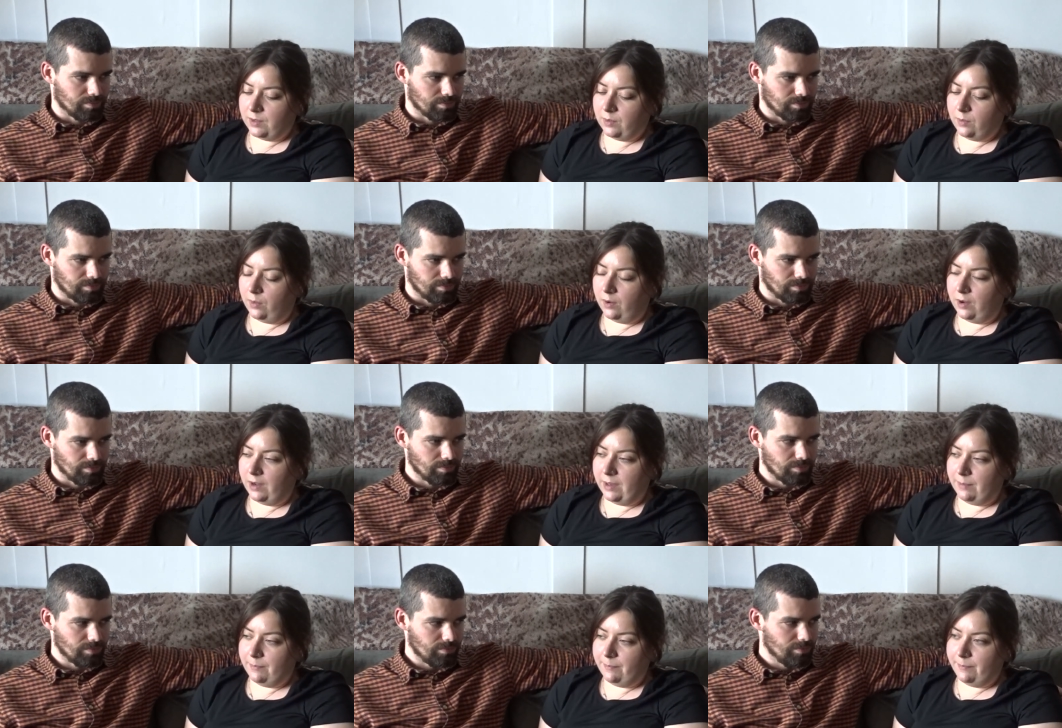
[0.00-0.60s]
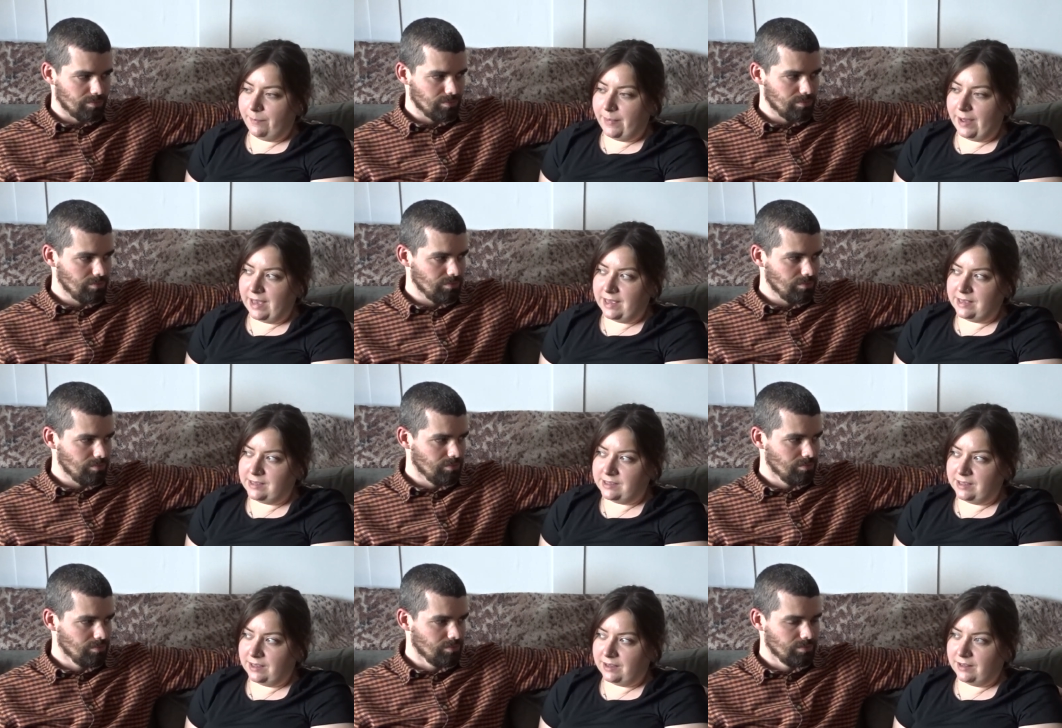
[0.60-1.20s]
Speaker 1: quite
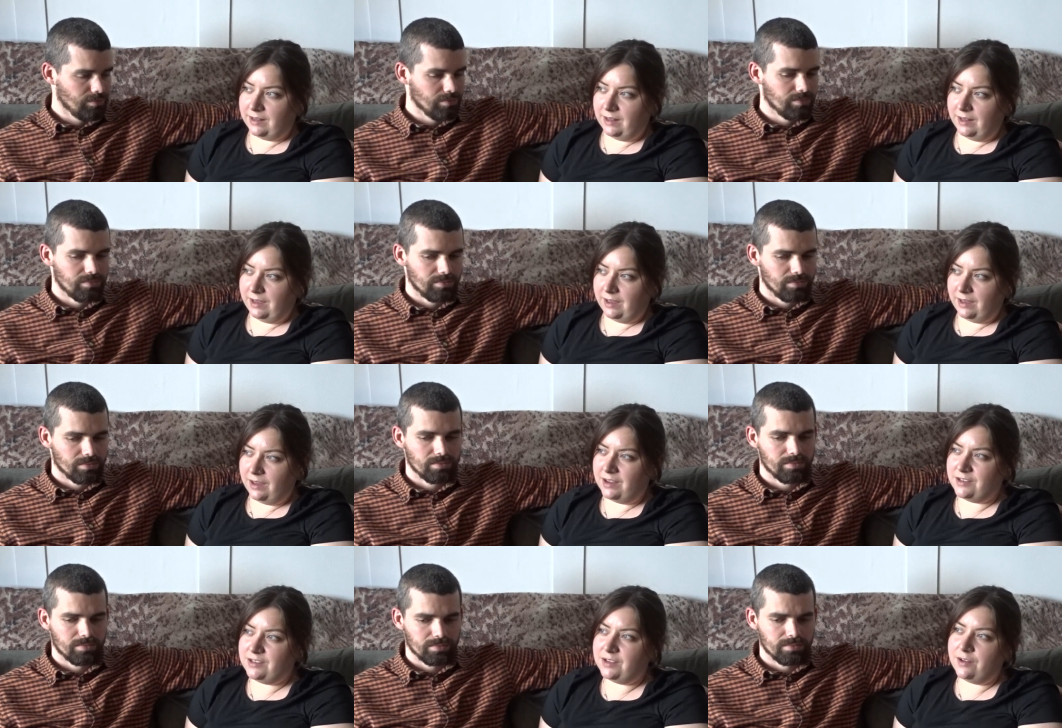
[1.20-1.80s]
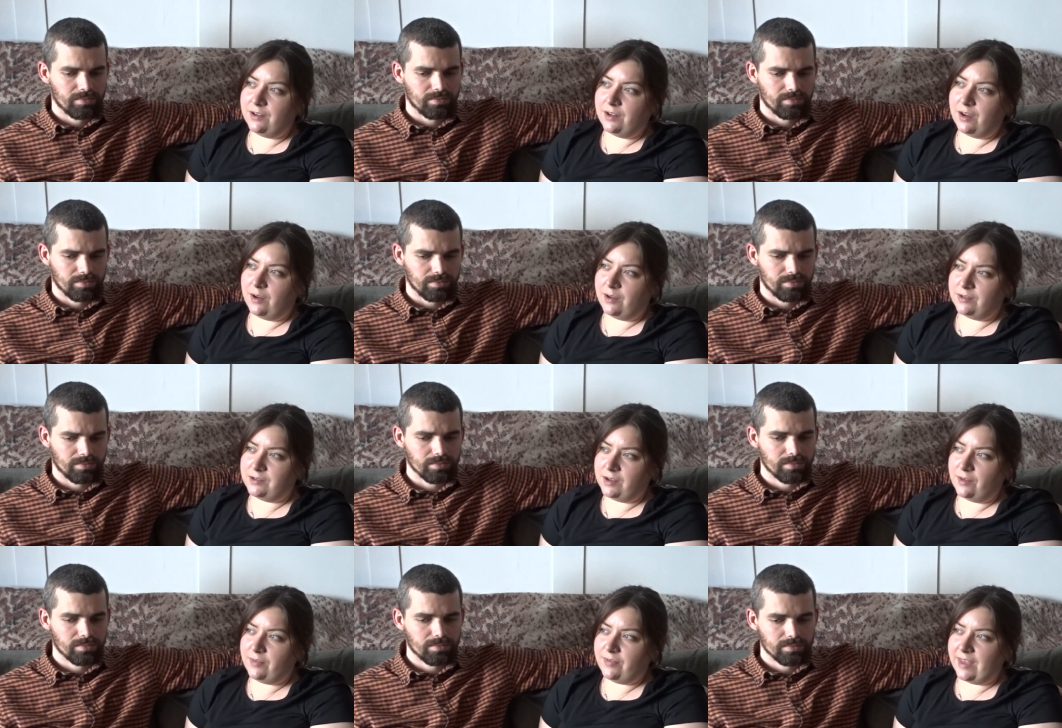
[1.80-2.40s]
basically. I don't know, I
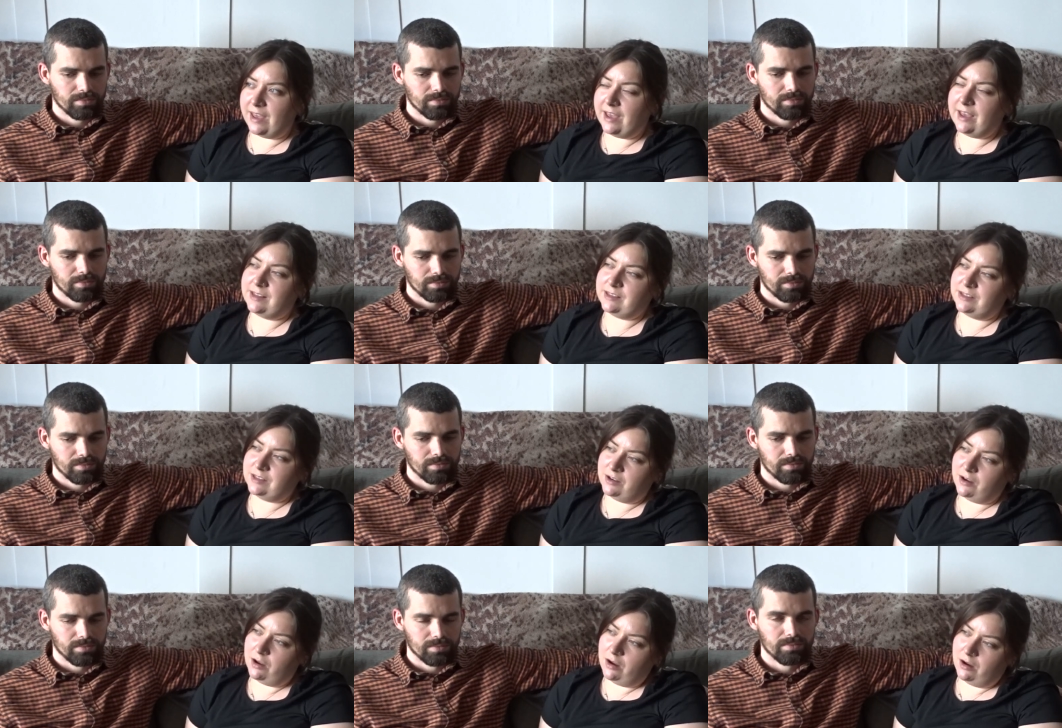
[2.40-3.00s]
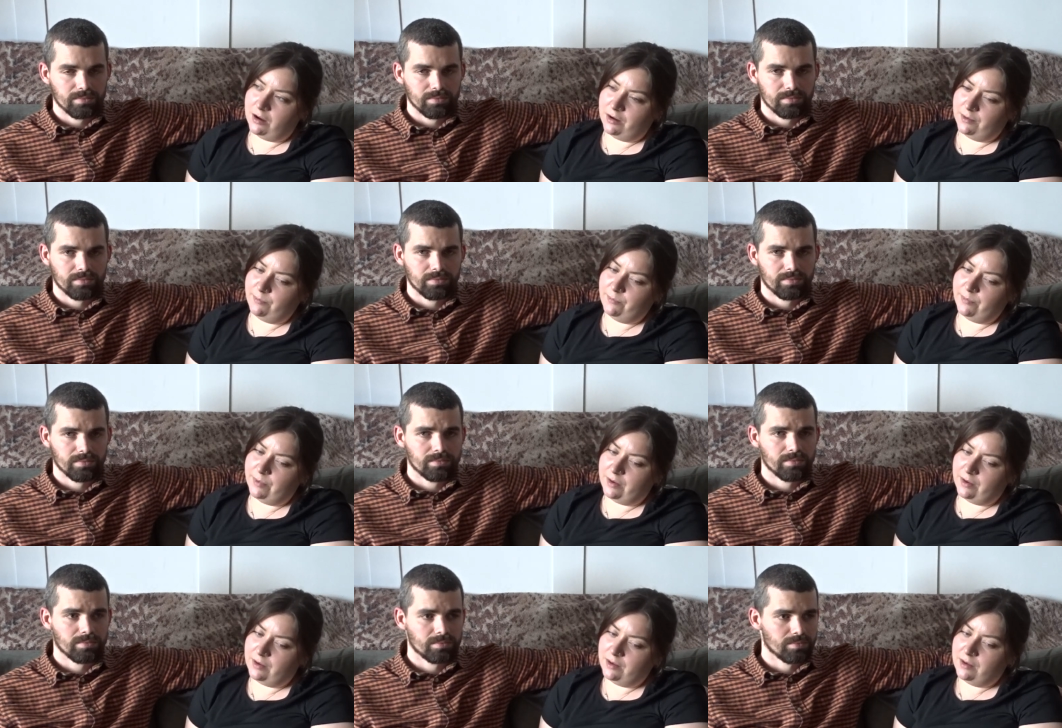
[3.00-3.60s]
don't think it's a con,
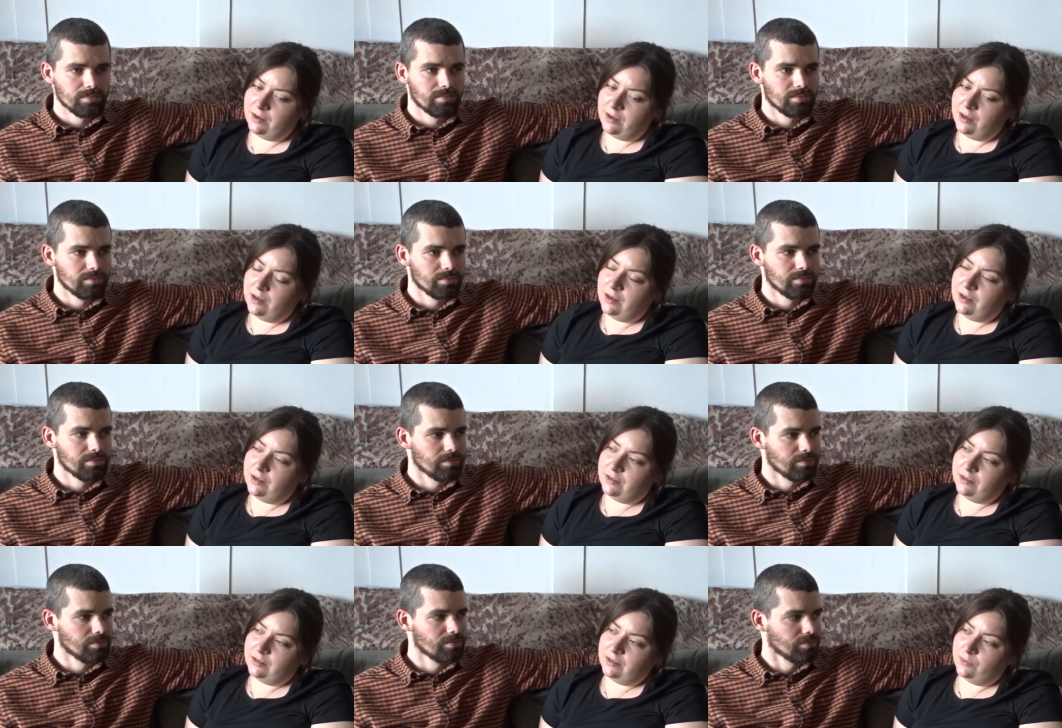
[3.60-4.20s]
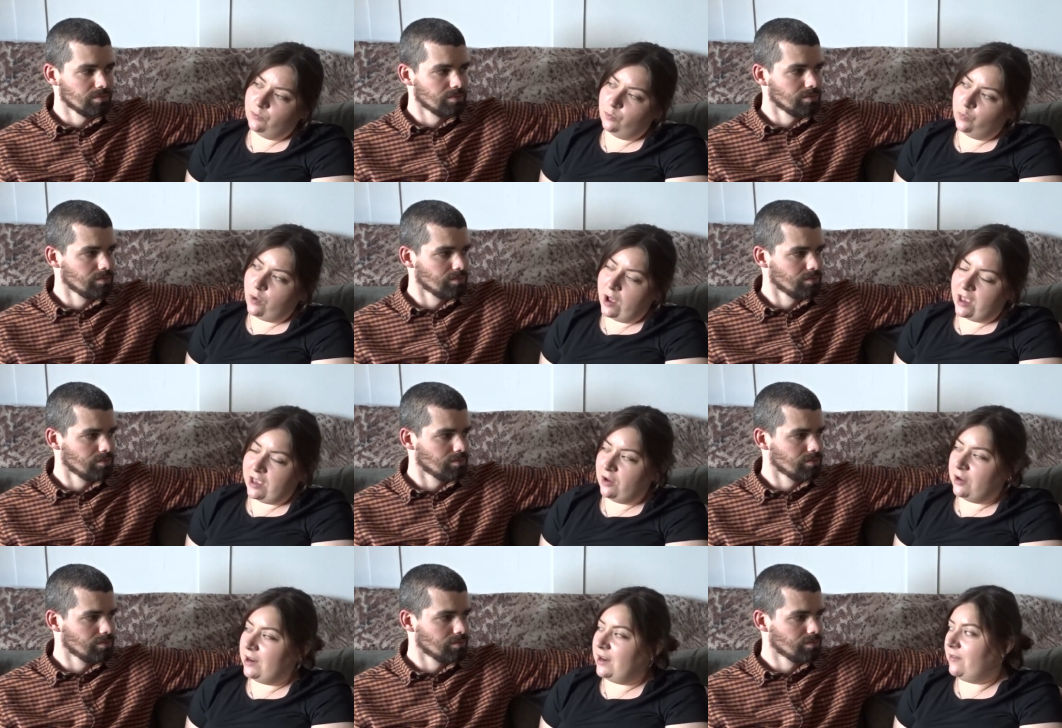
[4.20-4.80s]
but when
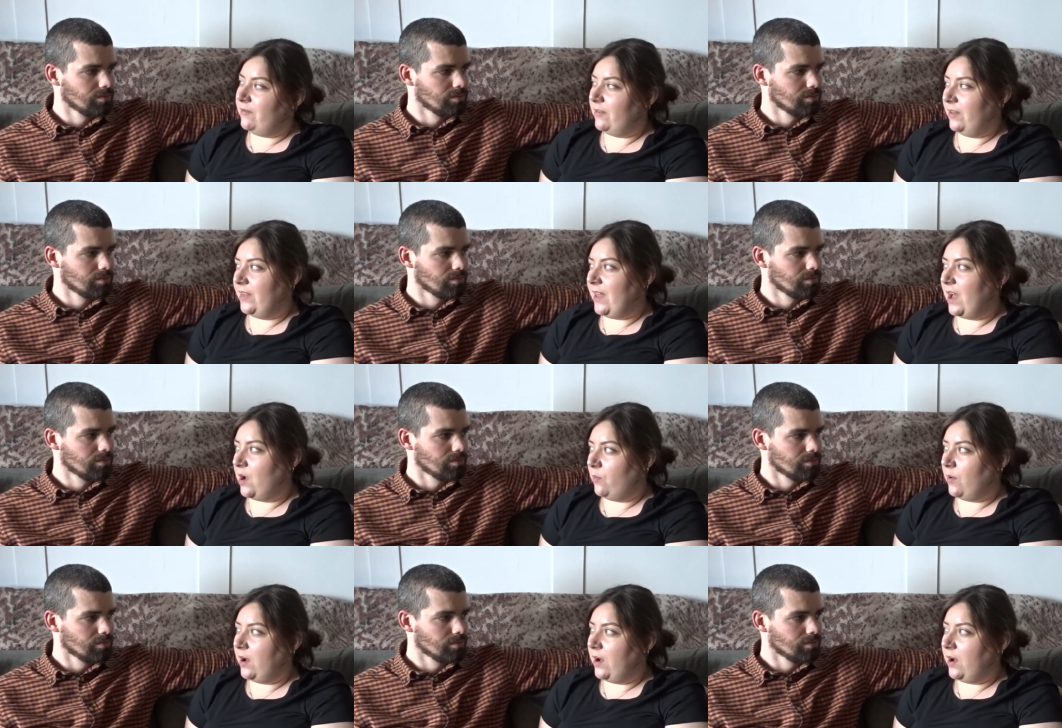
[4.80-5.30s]
you live in that